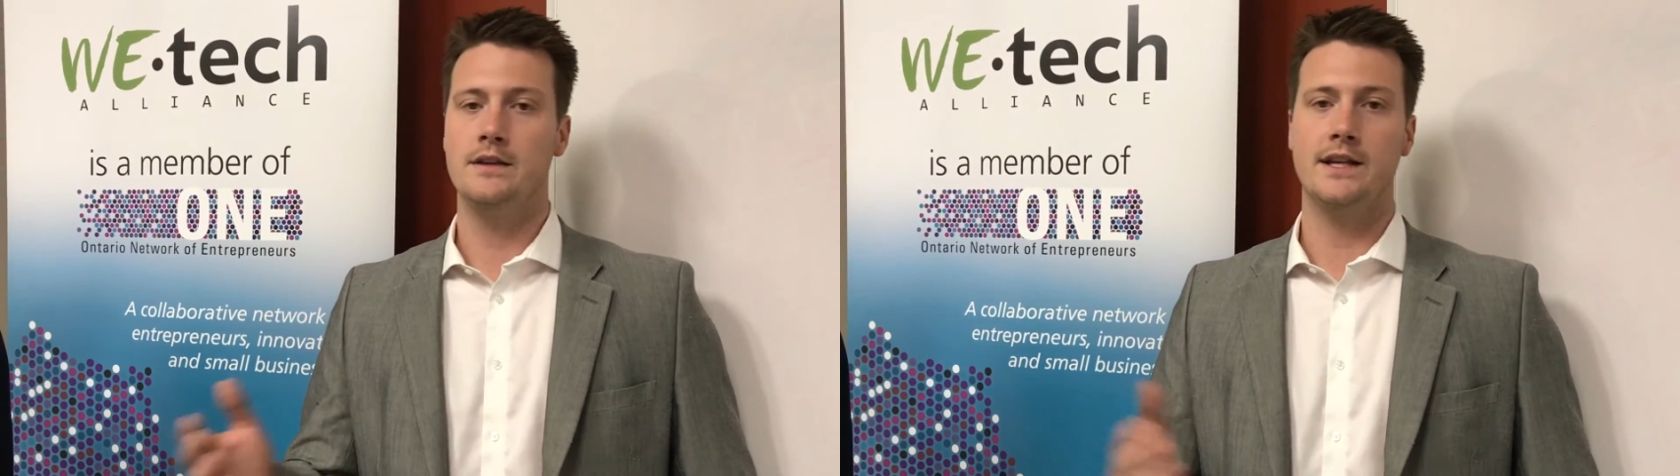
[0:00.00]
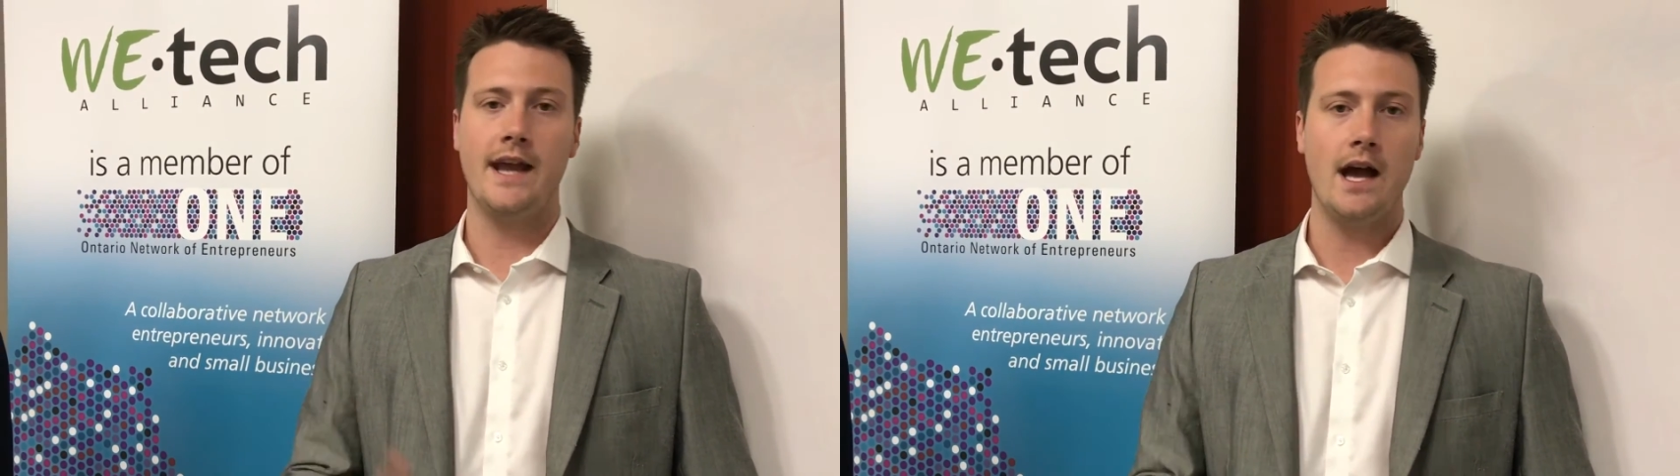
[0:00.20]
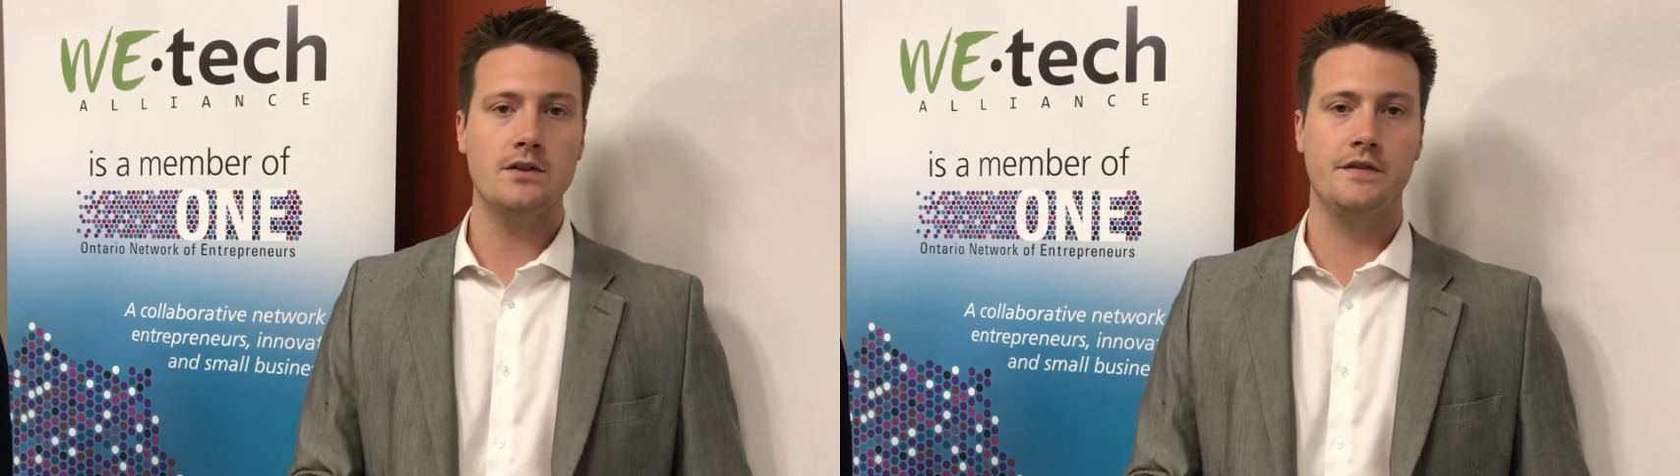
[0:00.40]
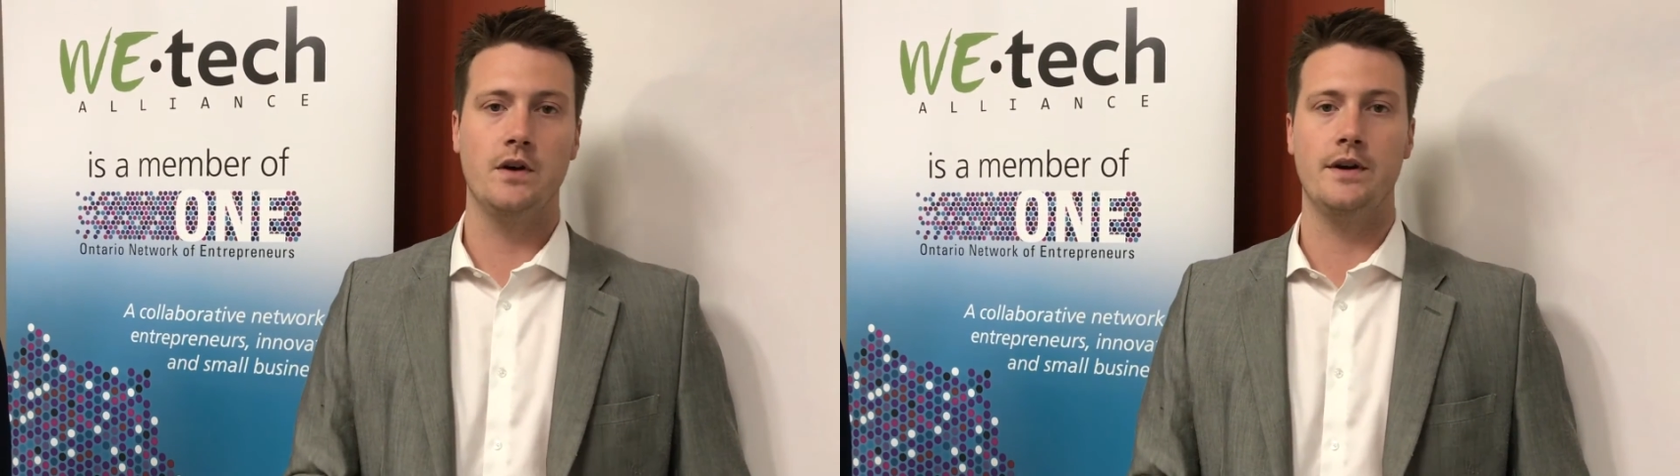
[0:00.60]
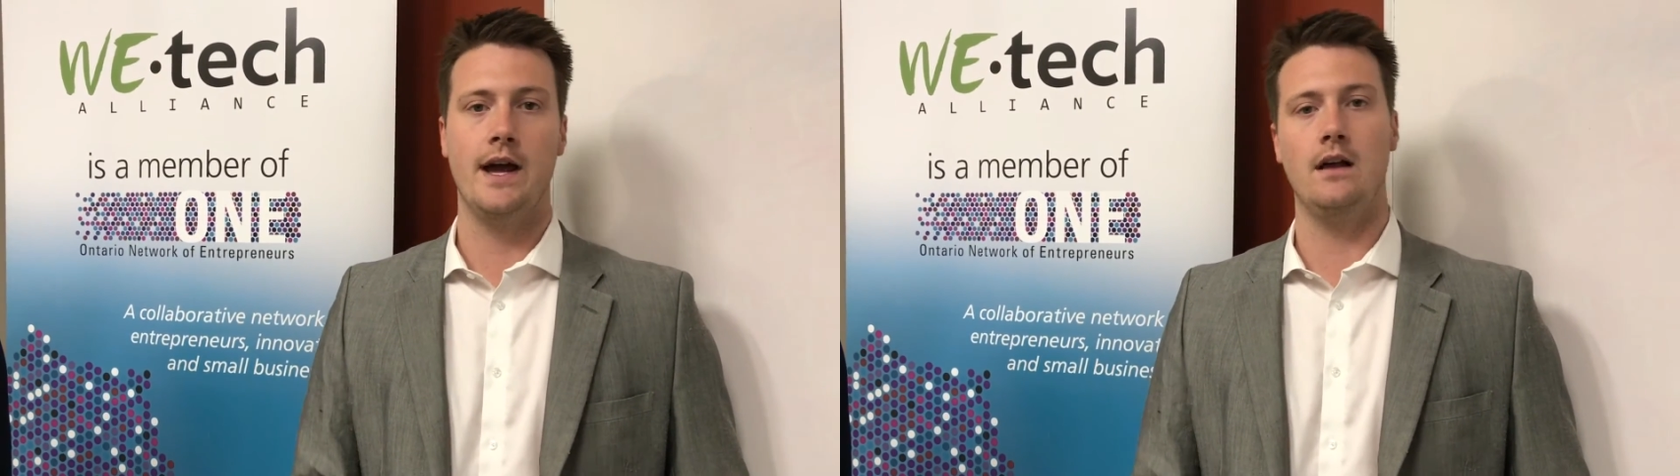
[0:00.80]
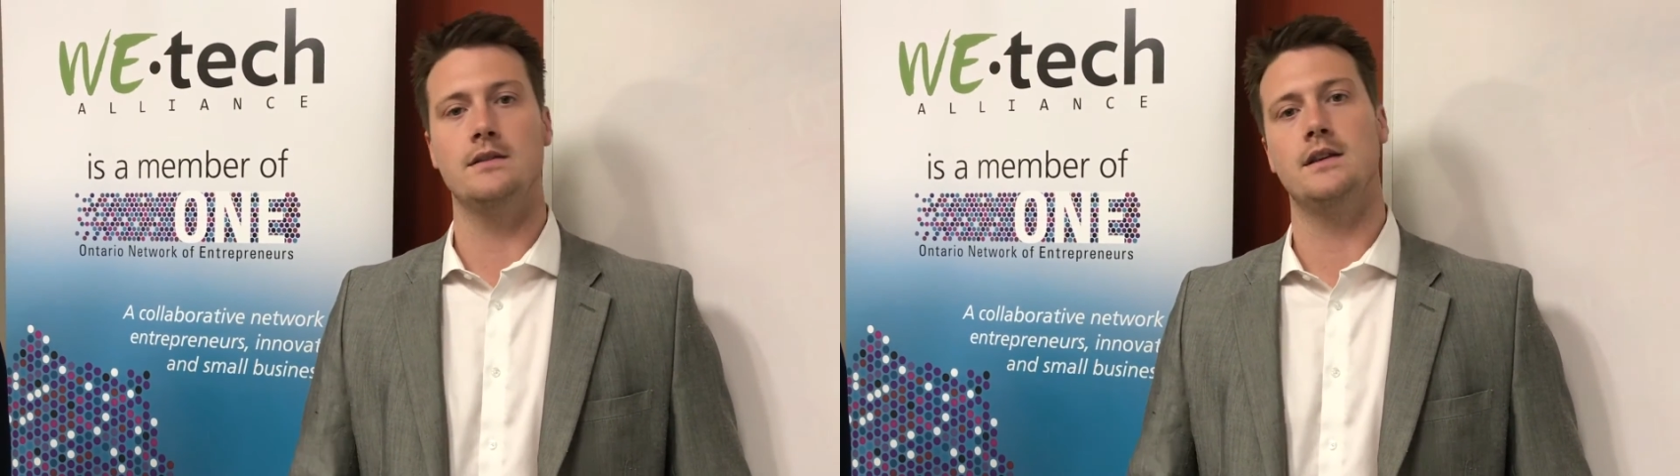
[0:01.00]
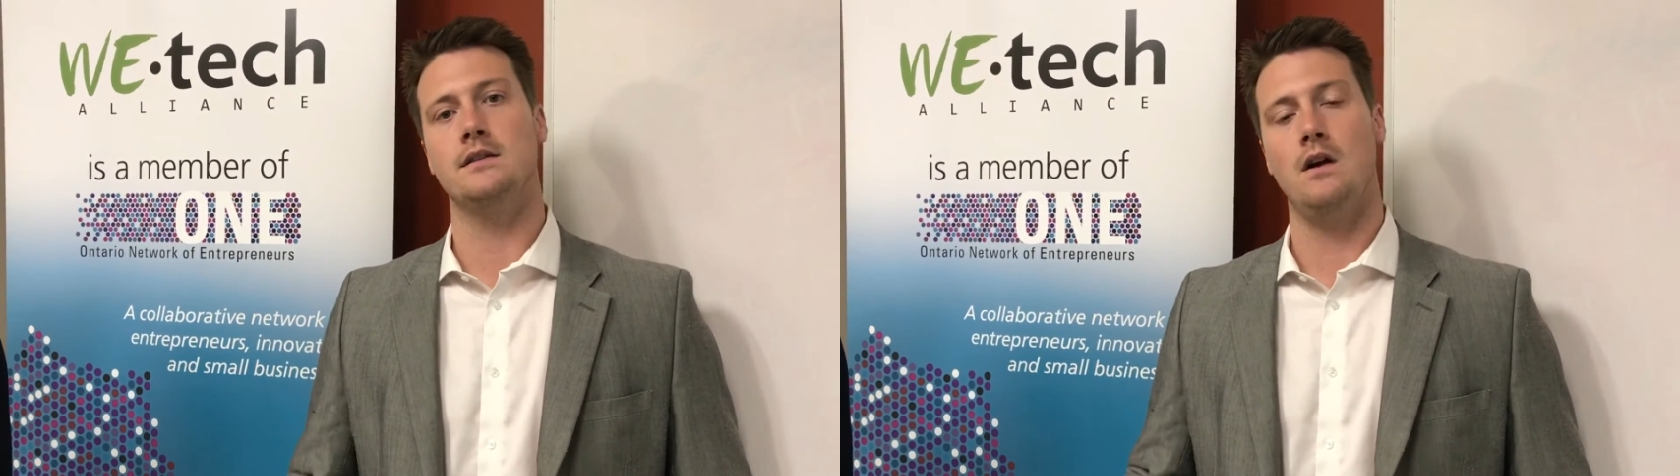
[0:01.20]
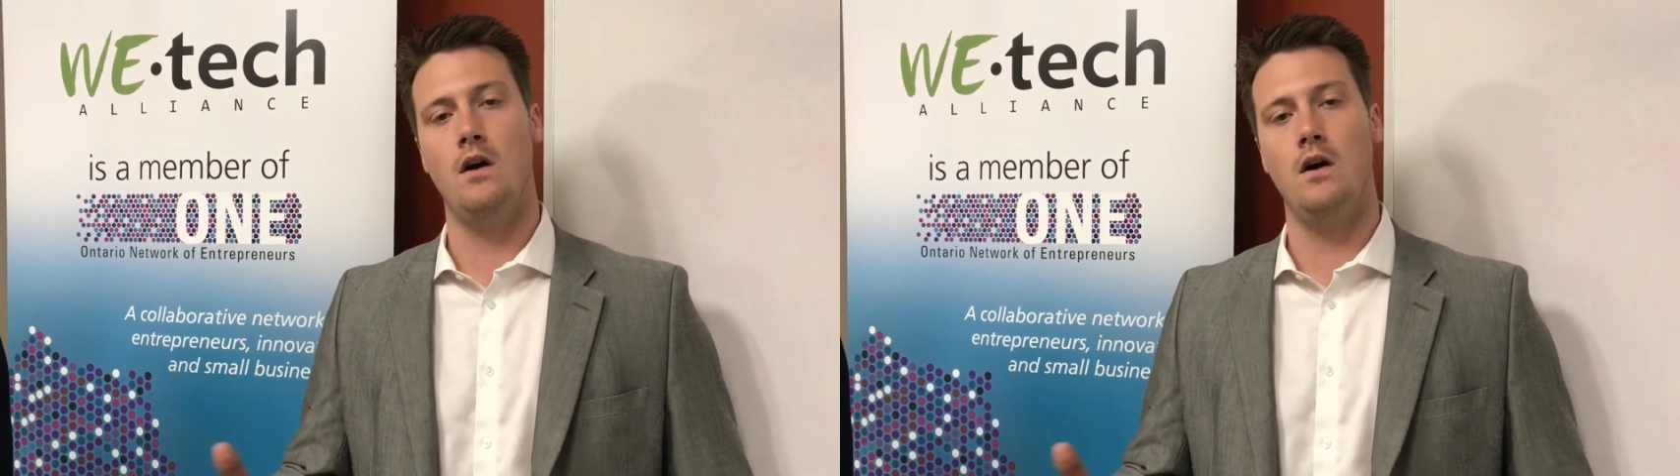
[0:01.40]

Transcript: to cash flow analysis